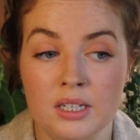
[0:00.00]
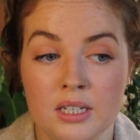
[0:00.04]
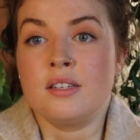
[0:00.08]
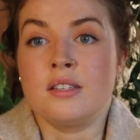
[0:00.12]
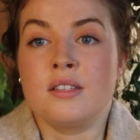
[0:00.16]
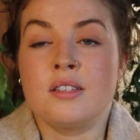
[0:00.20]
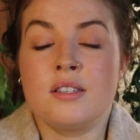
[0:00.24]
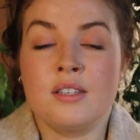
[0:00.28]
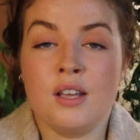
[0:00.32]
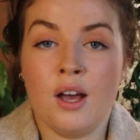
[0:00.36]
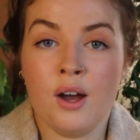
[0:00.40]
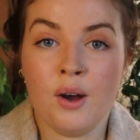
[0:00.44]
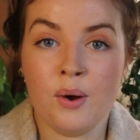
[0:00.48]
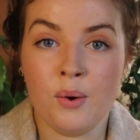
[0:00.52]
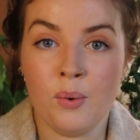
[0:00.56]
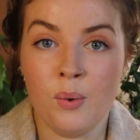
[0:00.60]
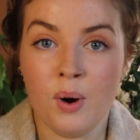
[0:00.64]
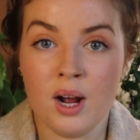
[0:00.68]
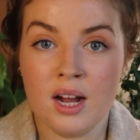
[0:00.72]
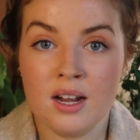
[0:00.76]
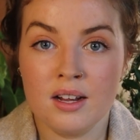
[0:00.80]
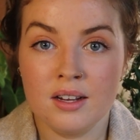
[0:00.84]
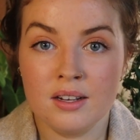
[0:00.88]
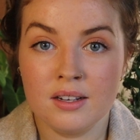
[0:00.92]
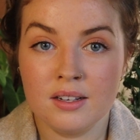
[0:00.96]

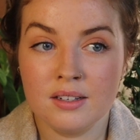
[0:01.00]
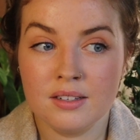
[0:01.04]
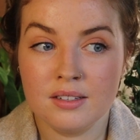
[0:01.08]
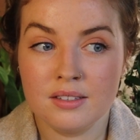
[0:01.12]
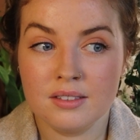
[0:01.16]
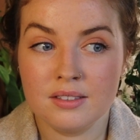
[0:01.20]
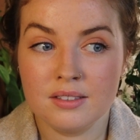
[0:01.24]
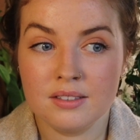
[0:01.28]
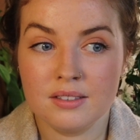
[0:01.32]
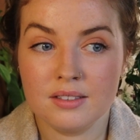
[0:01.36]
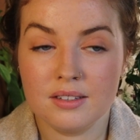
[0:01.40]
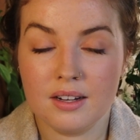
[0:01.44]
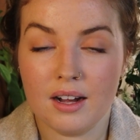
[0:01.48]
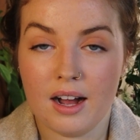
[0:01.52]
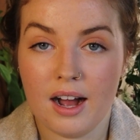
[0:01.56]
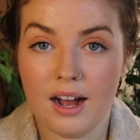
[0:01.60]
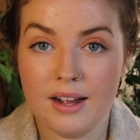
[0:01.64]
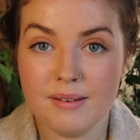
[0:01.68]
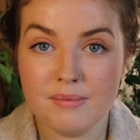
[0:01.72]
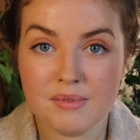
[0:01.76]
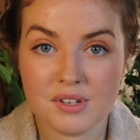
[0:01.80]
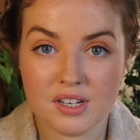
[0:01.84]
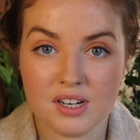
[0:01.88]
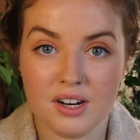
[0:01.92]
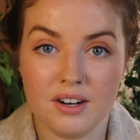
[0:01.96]
So
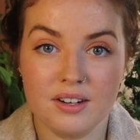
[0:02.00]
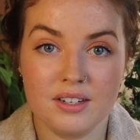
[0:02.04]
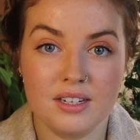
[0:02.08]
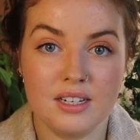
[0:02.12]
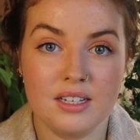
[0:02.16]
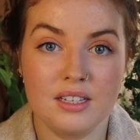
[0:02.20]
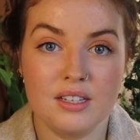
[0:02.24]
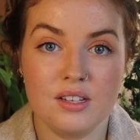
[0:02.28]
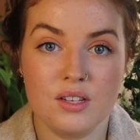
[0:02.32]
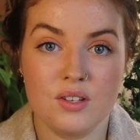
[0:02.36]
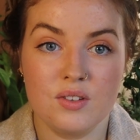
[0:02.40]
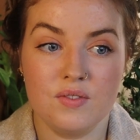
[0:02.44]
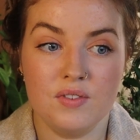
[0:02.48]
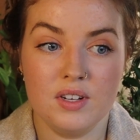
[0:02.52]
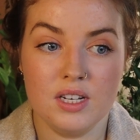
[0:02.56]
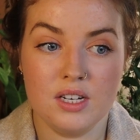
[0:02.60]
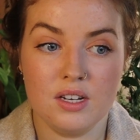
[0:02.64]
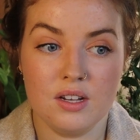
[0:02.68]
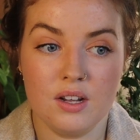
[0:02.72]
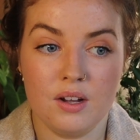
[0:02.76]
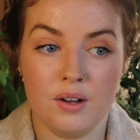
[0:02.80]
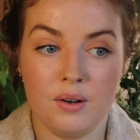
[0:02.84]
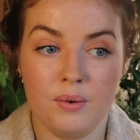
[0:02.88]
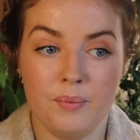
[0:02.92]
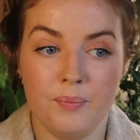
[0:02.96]
I'm starting this
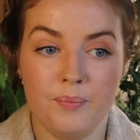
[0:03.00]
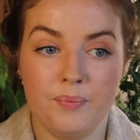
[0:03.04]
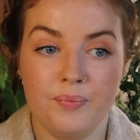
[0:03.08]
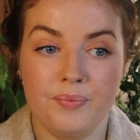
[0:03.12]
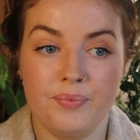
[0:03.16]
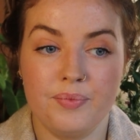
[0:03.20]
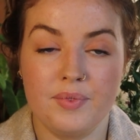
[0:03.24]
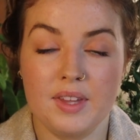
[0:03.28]
video